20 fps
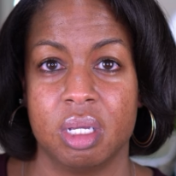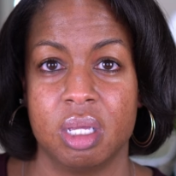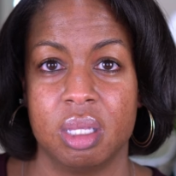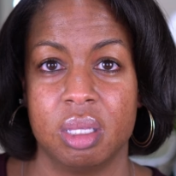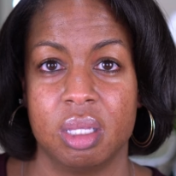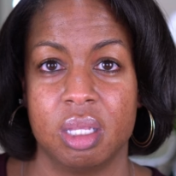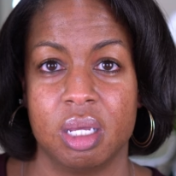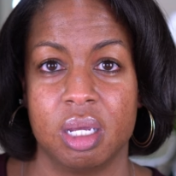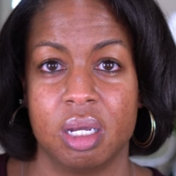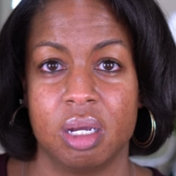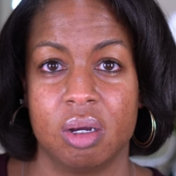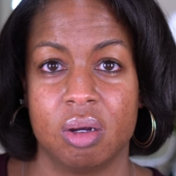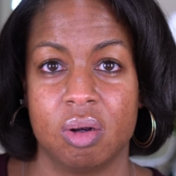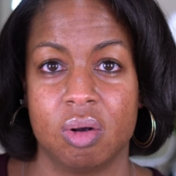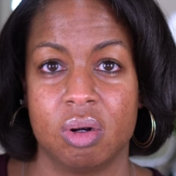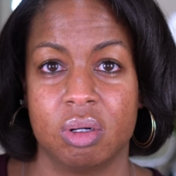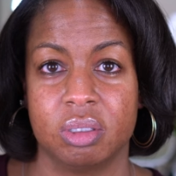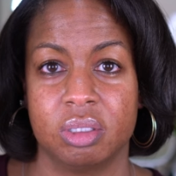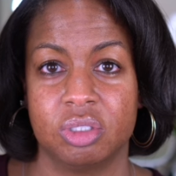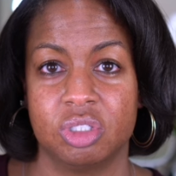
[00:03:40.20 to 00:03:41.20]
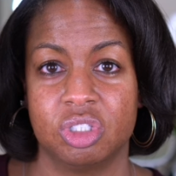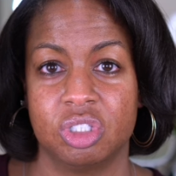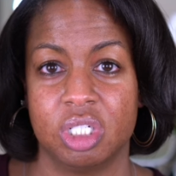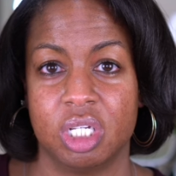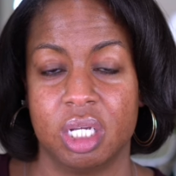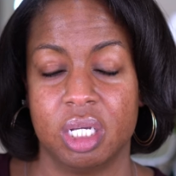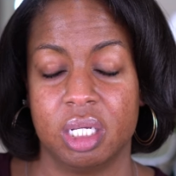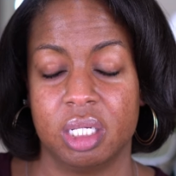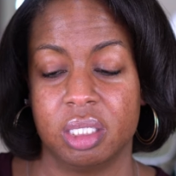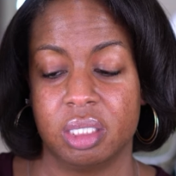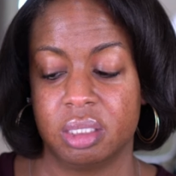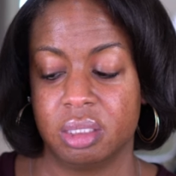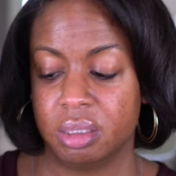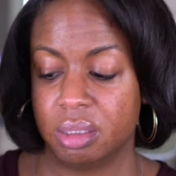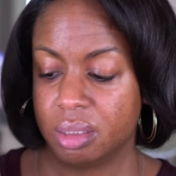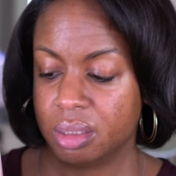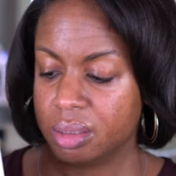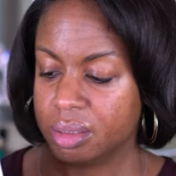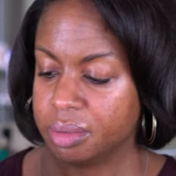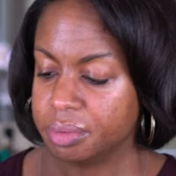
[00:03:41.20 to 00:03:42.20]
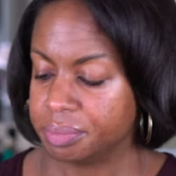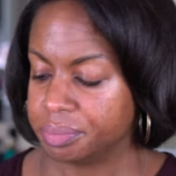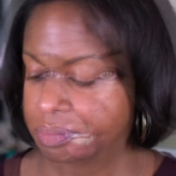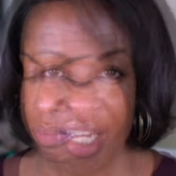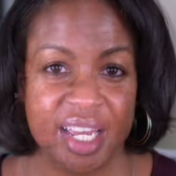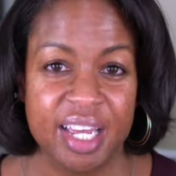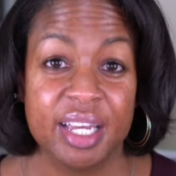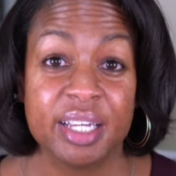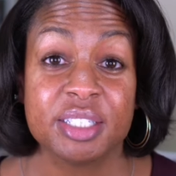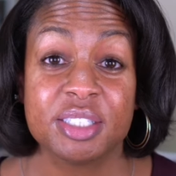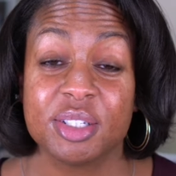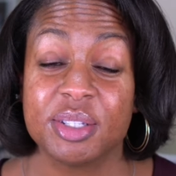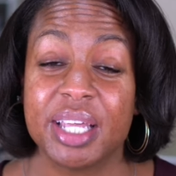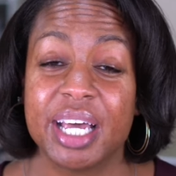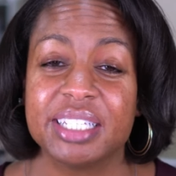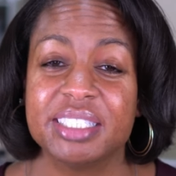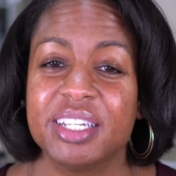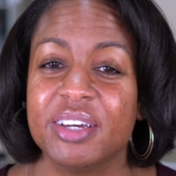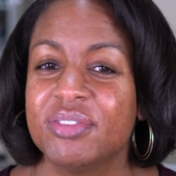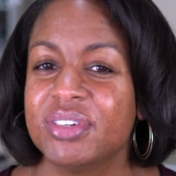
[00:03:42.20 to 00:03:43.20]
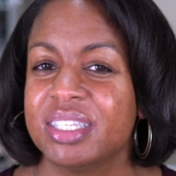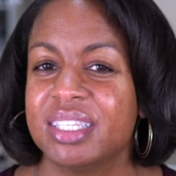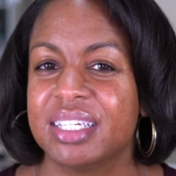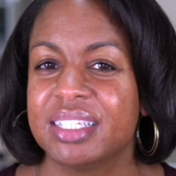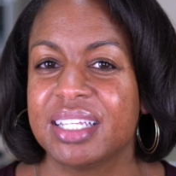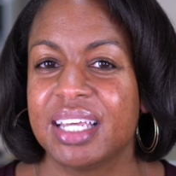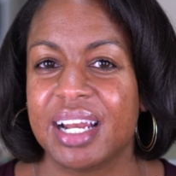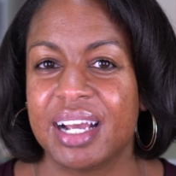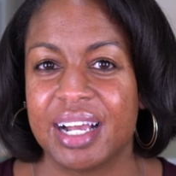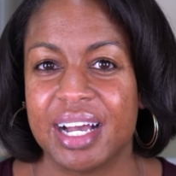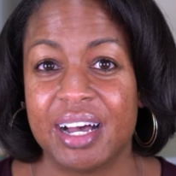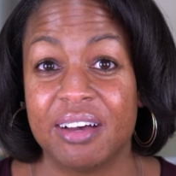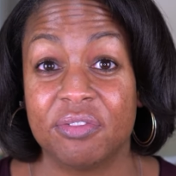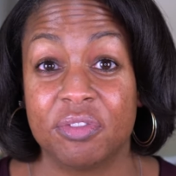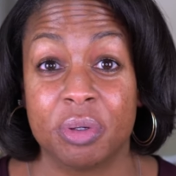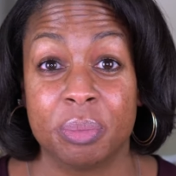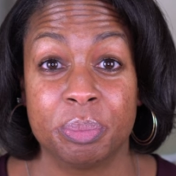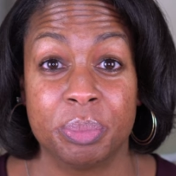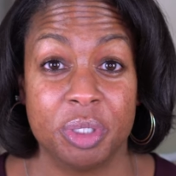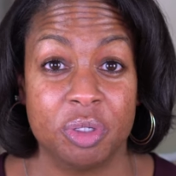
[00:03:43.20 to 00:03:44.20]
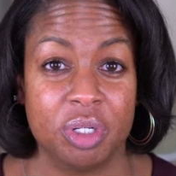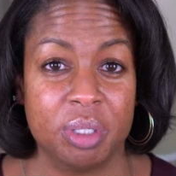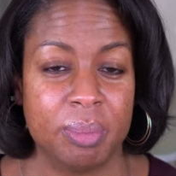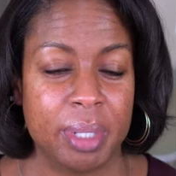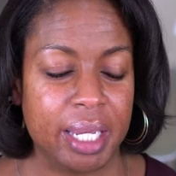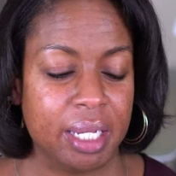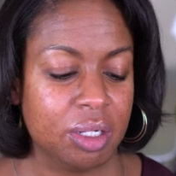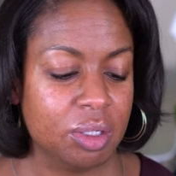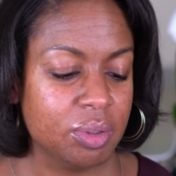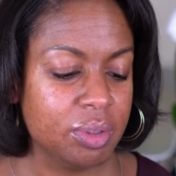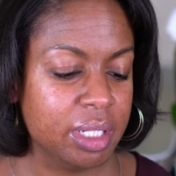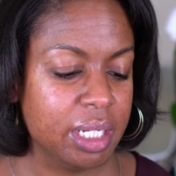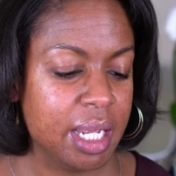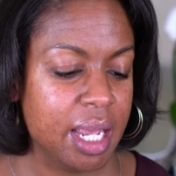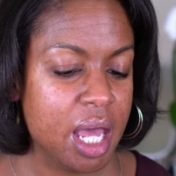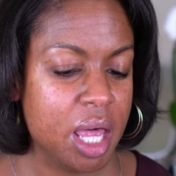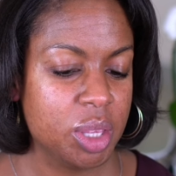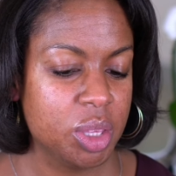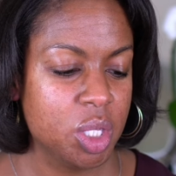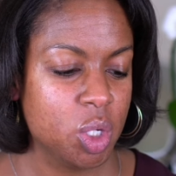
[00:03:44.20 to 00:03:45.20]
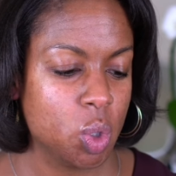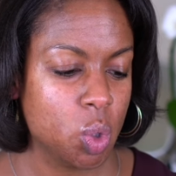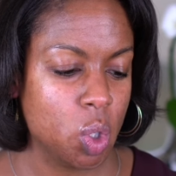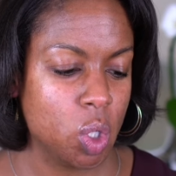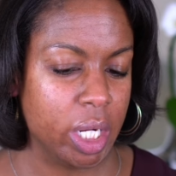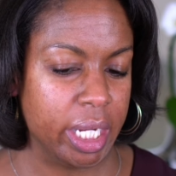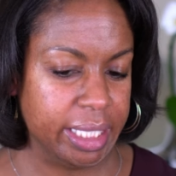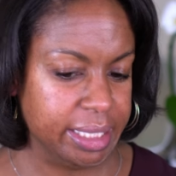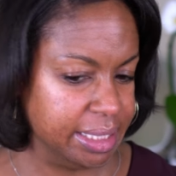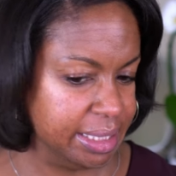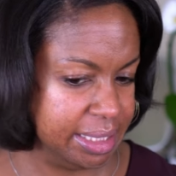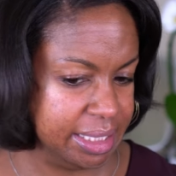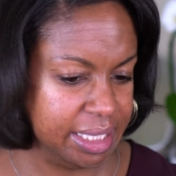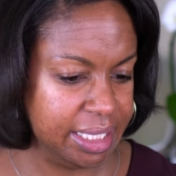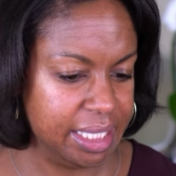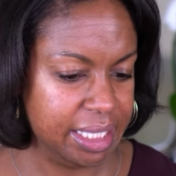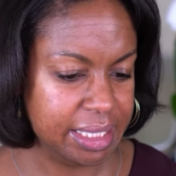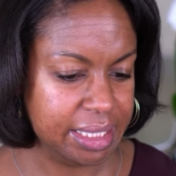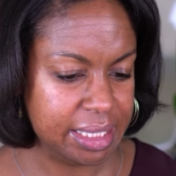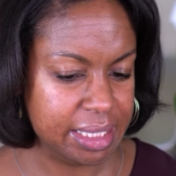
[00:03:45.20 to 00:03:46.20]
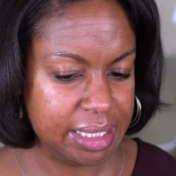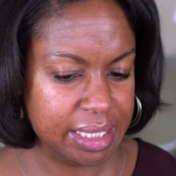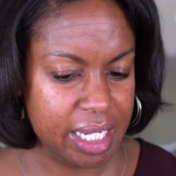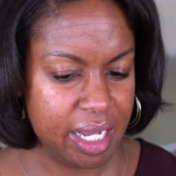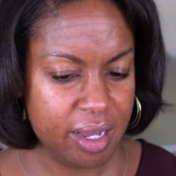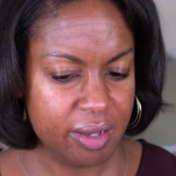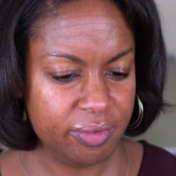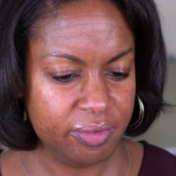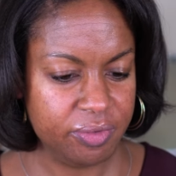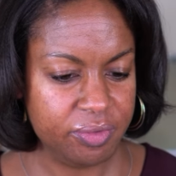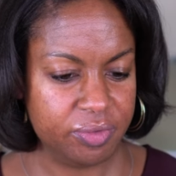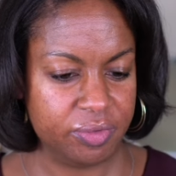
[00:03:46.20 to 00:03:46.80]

And there are the shades. So that's everything that I got from Beauty Bakerie. The rest of this stuff,